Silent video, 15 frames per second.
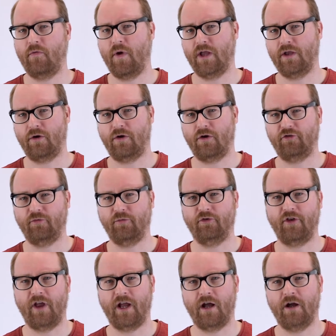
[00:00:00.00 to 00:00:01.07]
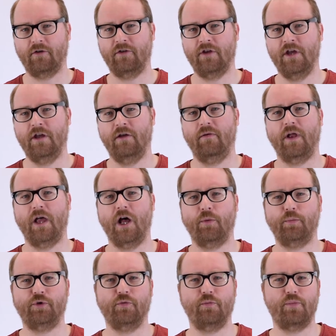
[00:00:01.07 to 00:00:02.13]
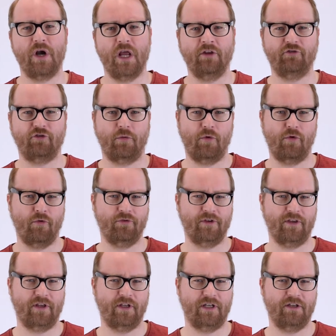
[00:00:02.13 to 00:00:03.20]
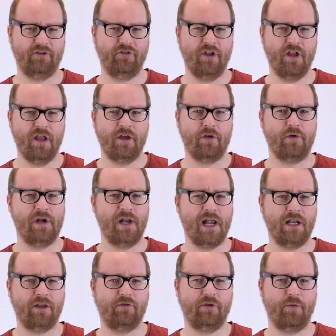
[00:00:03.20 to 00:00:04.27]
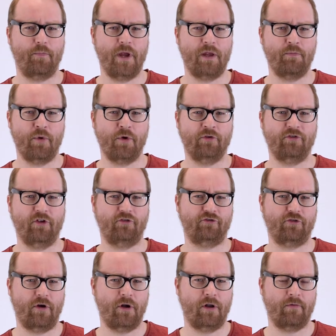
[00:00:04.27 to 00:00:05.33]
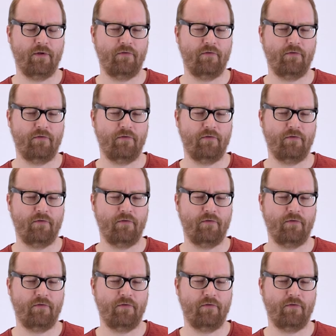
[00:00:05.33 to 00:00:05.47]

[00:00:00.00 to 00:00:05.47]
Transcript: where your customers hang out will help you brainstorm content ideas related to the pain points they're struggling with